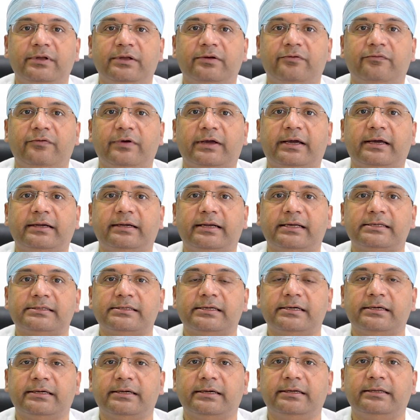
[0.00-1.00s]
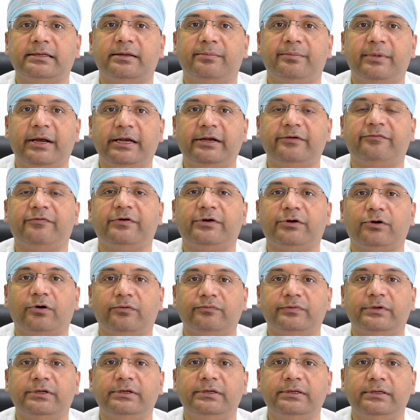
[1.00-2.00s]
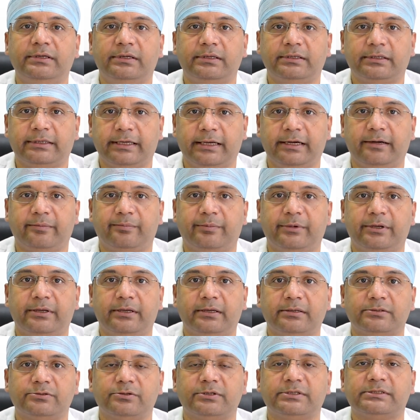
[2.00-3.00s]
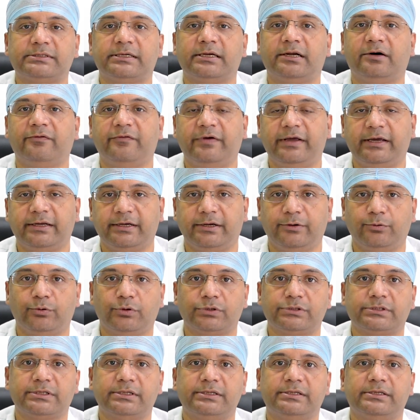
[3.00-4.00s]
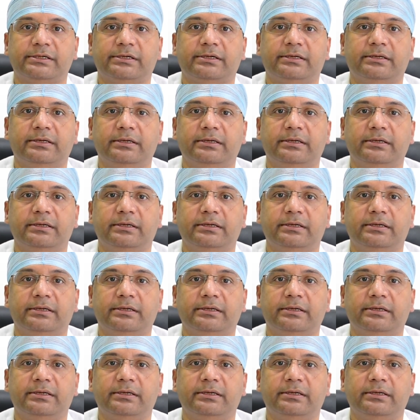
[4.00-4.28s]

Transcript: we can ascertain the benefit of the therapy. So it's an awake neurosurgery.